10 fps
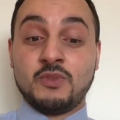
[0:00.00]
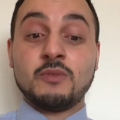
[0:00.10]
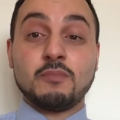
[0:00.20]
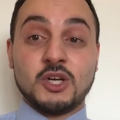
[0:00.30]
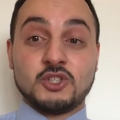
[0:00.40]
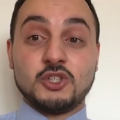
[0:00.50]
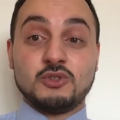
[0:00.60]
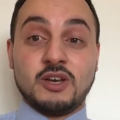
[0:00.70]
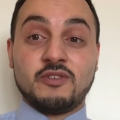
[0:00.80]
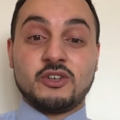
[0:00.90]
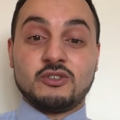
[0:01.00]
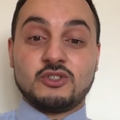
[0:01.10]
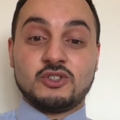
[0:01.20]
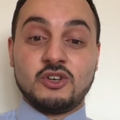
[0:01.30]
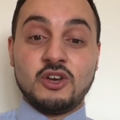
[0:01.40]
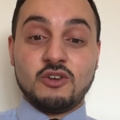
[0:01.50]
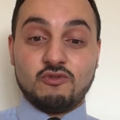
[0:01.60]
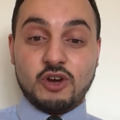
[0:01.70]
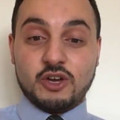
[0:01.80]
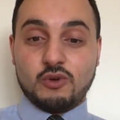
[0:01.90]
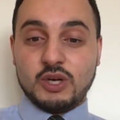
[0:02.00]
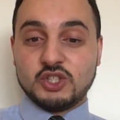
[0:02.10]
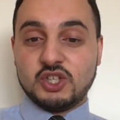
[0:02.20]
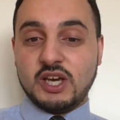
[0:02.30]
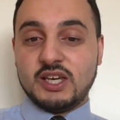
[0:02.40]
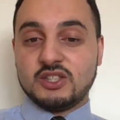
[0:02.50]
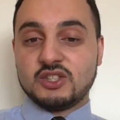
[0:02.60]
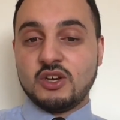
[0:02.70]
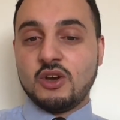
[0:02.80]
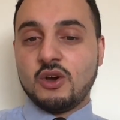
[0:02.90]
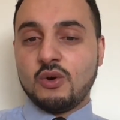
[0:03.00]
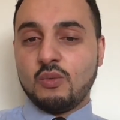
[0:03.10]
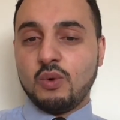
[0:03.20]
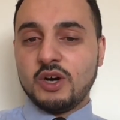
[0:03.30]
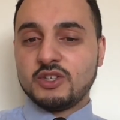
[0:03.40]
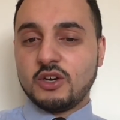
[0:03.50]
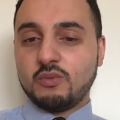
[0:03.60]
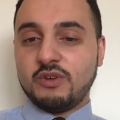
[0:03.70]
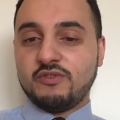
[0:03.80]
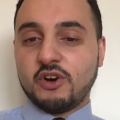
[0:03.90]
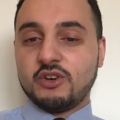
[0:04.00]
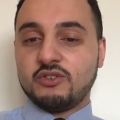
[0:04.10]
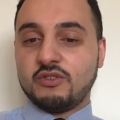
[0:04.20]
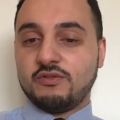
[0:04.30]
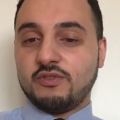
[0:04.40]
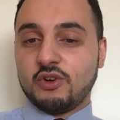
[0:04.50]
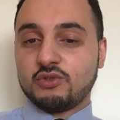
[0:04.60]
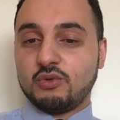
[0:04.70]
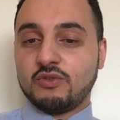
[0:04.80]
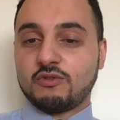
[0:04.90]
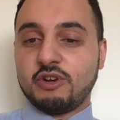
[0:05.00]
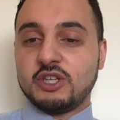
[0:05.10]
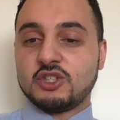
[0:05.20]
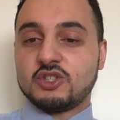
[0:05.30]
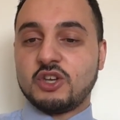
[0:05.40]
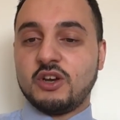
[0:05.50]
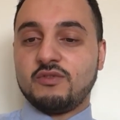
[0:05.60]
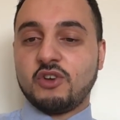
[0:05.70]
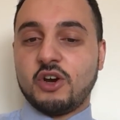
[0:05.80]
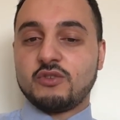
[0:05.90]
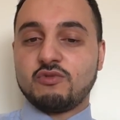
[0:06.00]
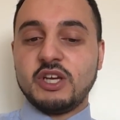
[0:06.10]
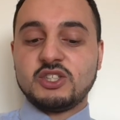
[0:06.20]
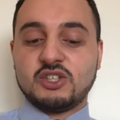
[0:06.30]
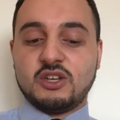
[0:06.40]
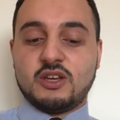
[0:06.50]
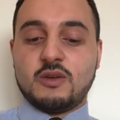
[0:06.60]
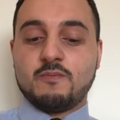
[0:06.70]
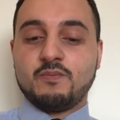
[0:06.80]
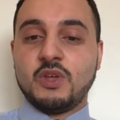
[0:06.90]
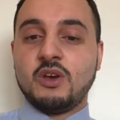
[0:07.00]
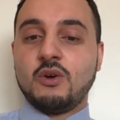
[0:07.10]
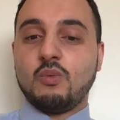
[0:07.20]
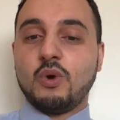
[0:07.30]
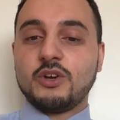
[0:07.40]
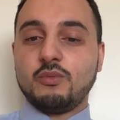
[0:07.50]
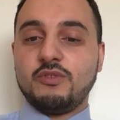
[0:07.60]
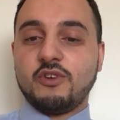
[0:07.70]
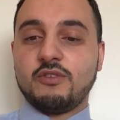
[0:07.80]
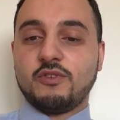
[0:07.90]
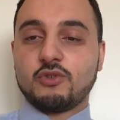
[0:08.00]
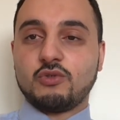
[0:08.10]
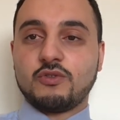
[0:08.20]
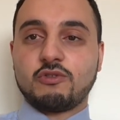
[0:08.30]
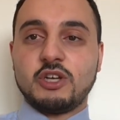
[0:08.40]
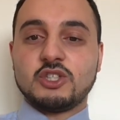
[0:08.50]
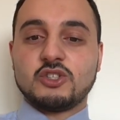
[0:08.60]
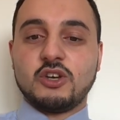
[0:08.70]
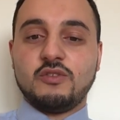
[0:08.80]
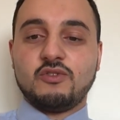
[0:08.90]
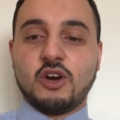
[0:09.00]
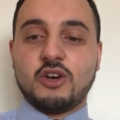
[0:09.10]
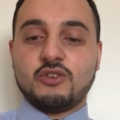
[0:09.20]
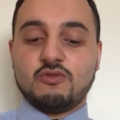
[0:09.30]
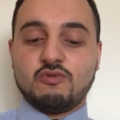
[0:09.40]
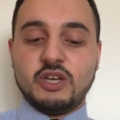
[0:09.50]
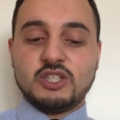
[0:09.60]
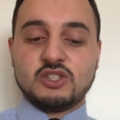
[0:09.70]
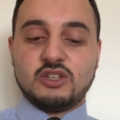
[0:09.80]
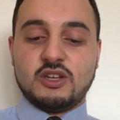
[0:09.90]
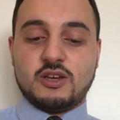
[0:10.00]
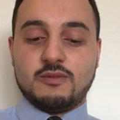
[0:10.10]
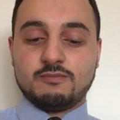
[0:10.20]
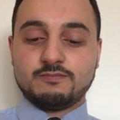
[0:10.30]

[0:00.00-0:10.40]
Must use evidence. Right, question 8. Why don't we find fossils of creatures that have died recently? Why don't we find fossils of creatures that have died recently?